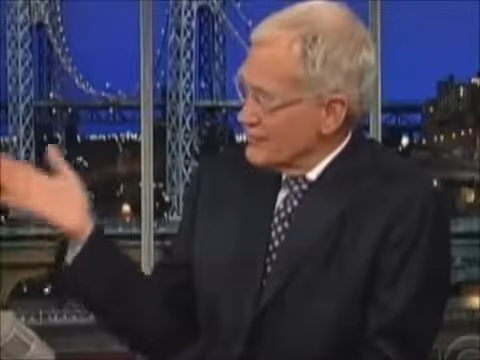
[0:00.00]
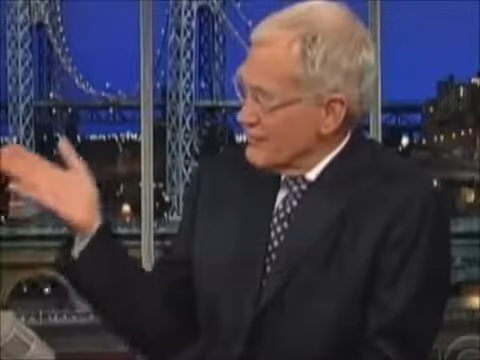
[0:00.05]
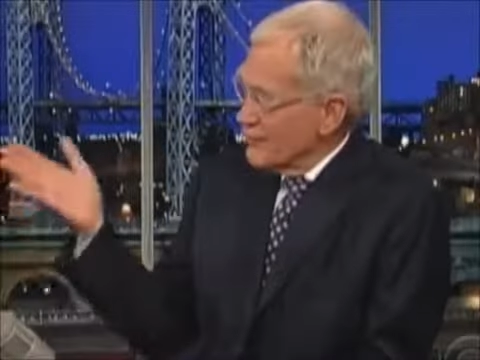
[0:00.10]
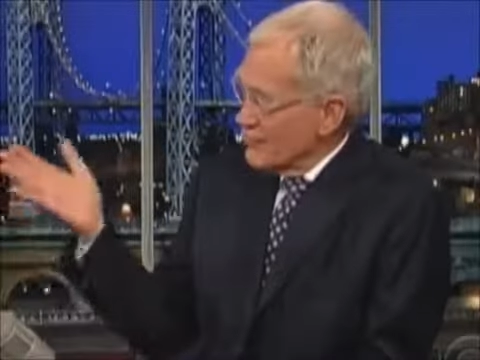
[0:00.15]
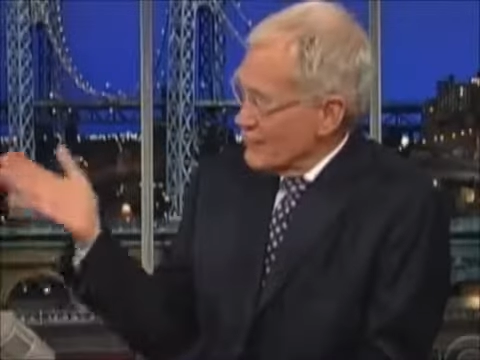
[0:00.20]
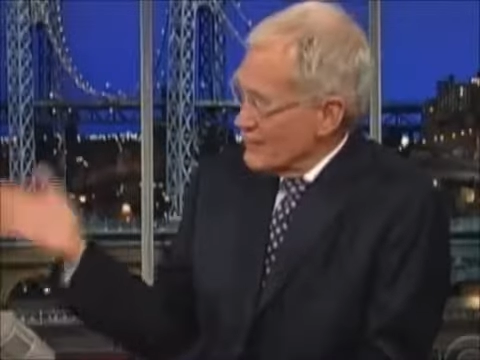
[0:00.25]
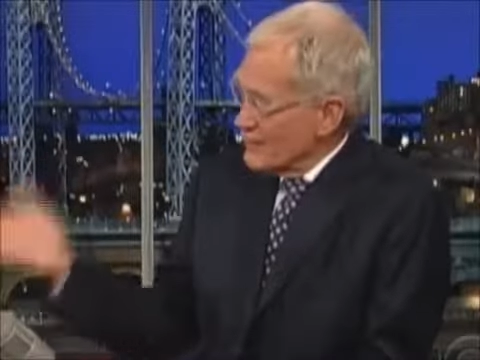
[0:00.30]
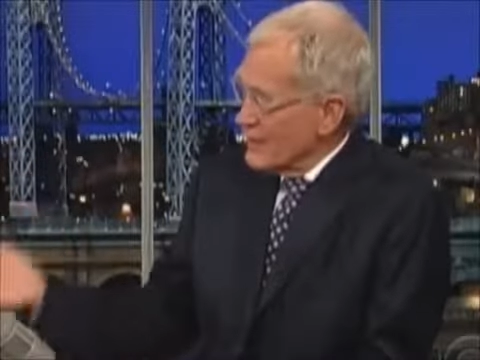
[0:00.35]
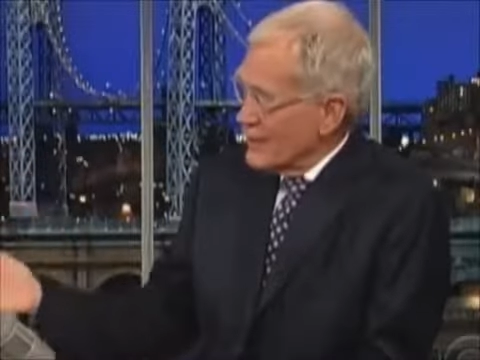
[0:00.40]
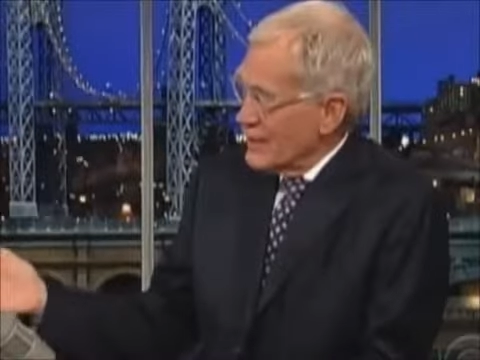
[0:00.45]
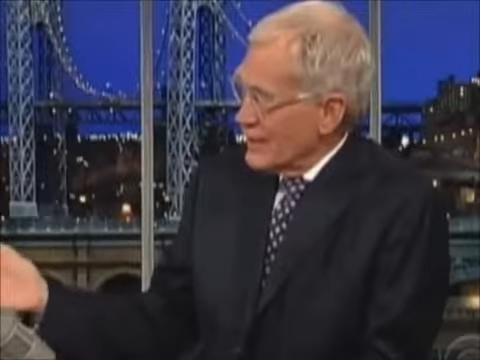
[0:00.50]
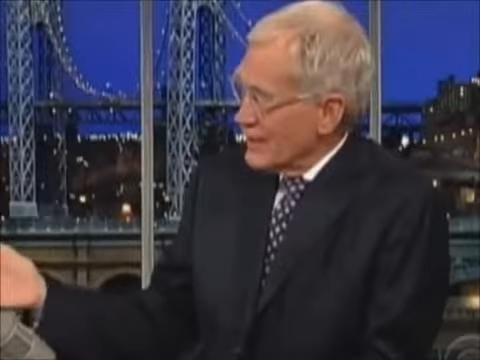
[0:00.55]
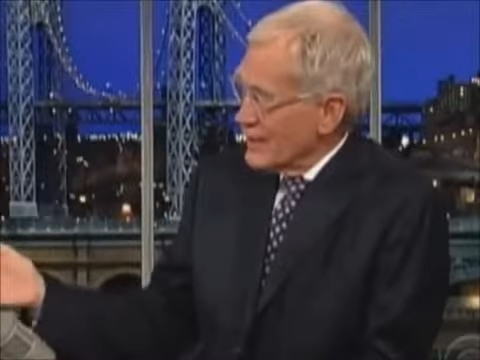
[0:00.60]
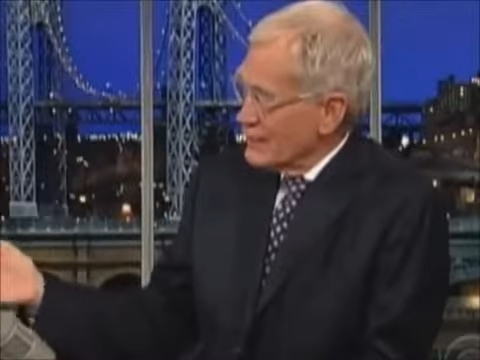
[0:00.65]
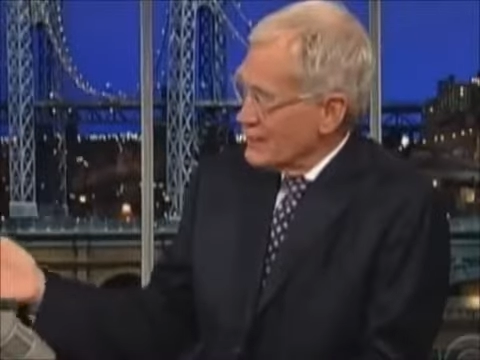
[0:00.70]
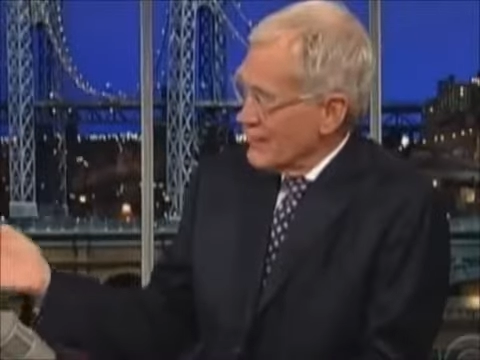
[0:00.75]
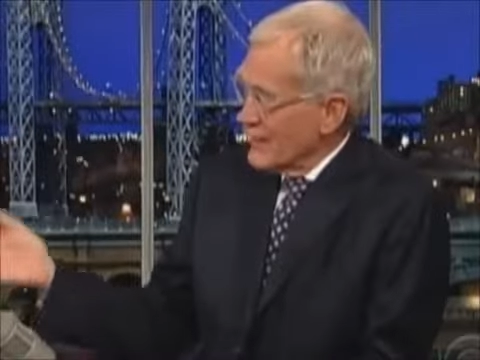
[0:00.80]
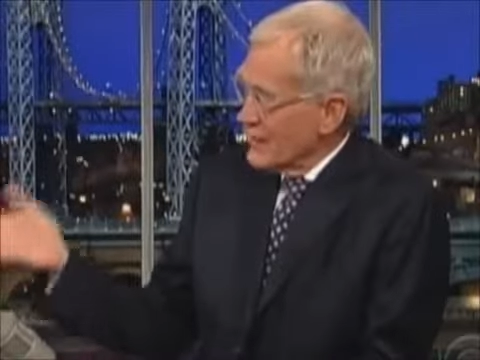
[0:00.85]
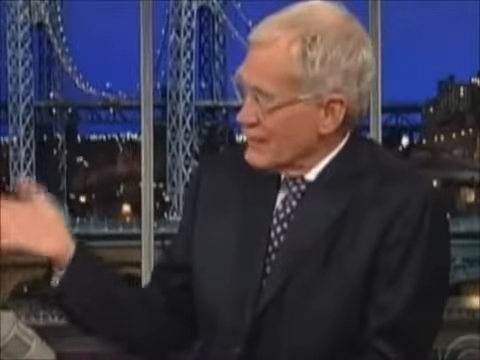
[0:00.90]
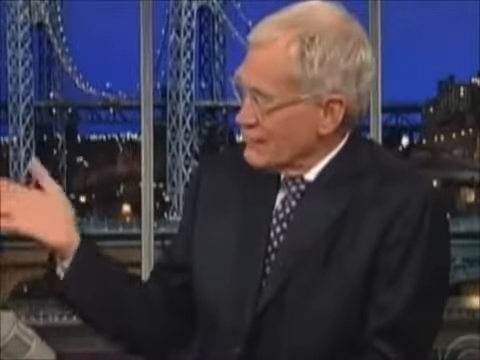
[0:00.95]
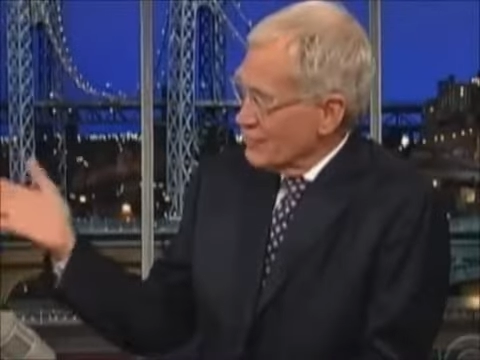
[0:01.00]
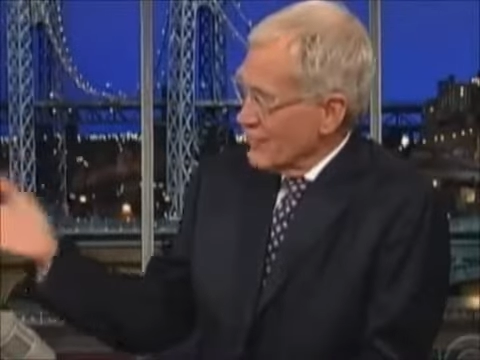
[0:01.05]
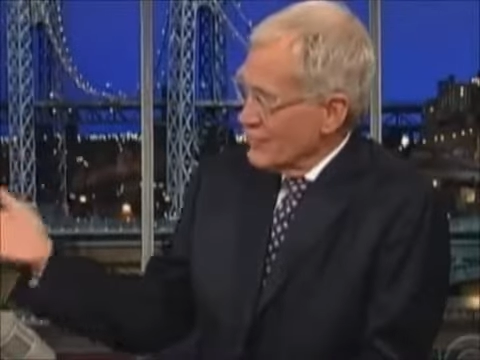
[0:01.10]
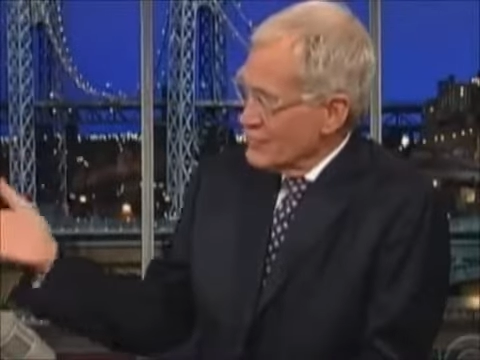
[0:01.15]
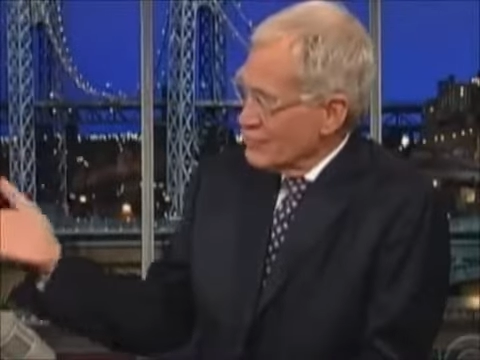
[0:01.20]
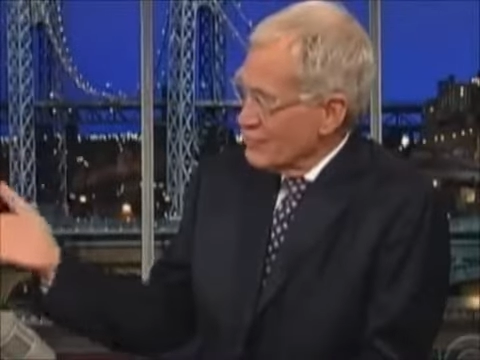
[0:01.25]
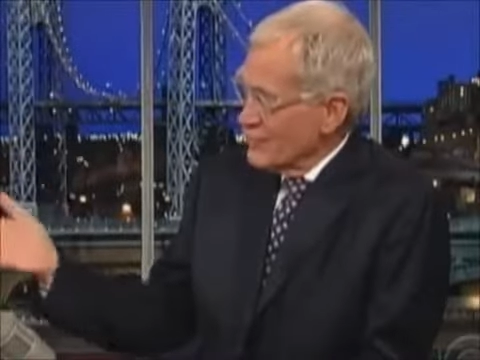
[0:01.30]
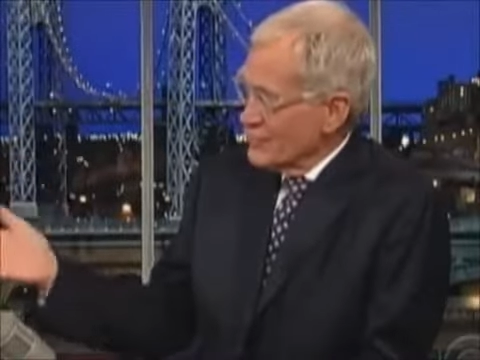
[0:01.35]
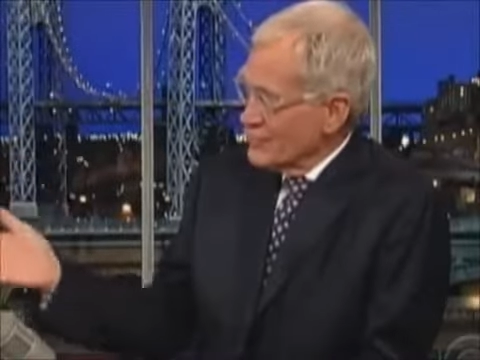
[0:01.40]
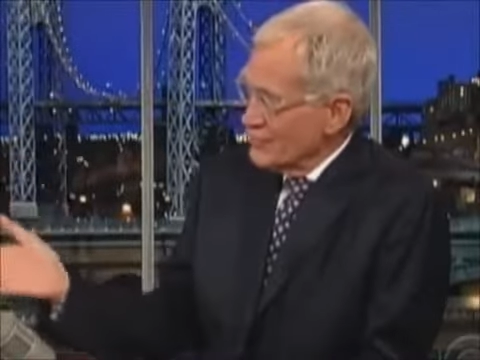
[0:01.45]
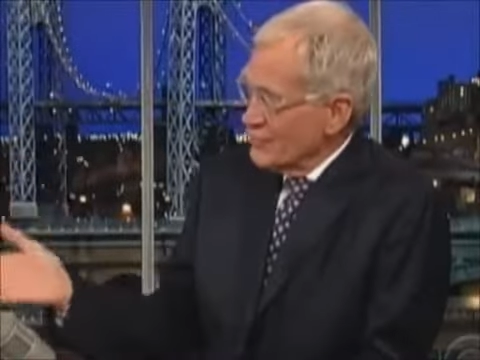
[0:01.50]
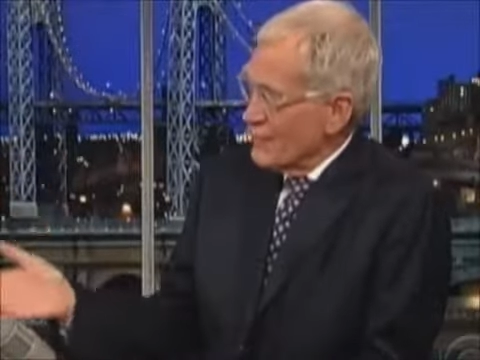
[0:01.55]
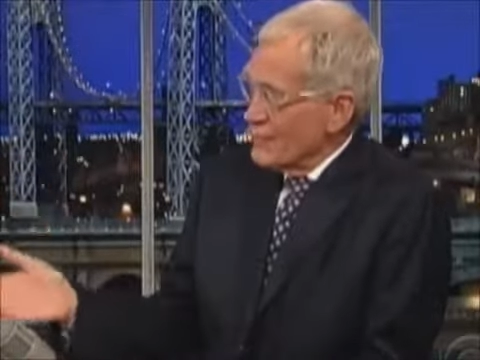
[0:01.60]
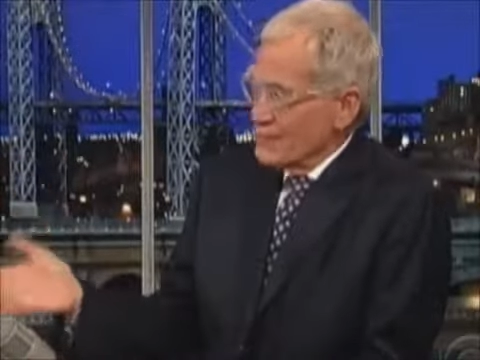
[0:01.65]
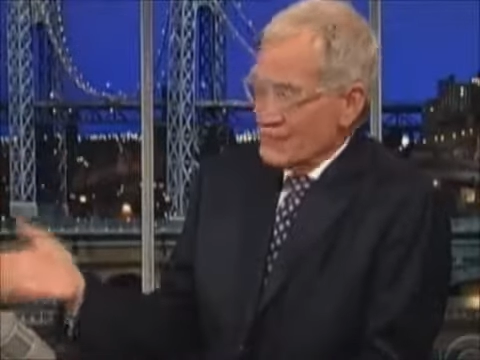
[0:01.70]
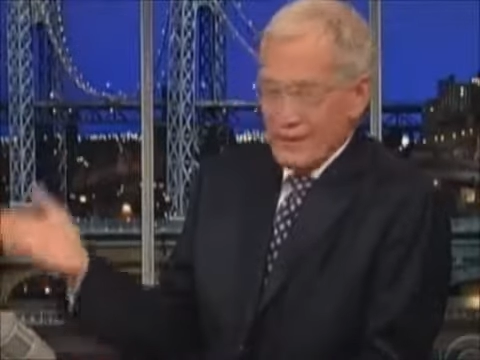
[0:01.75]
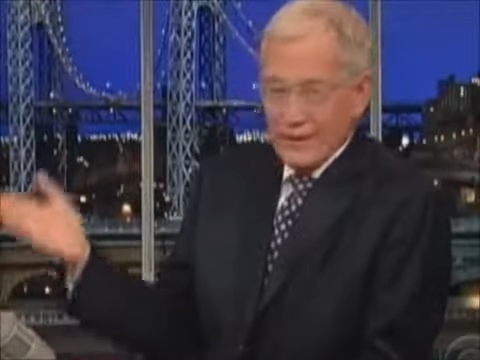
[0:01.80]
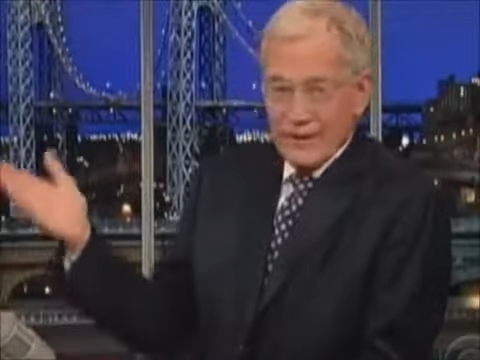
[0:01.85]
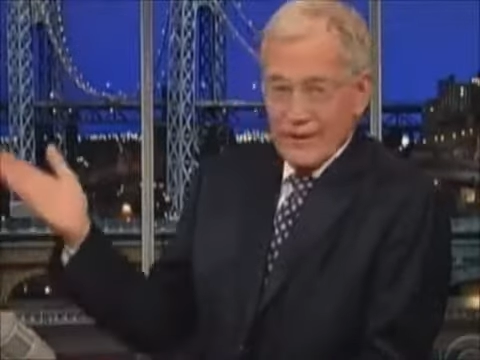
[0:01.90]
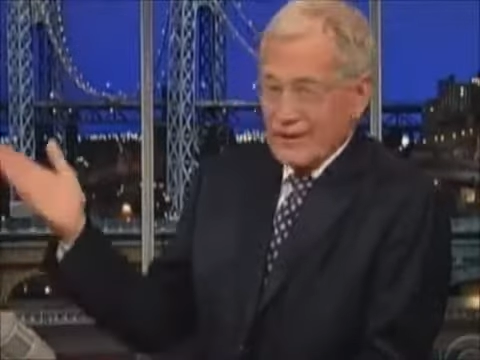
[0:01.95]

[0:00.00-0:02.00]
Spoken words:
say ridiculous things right to his face,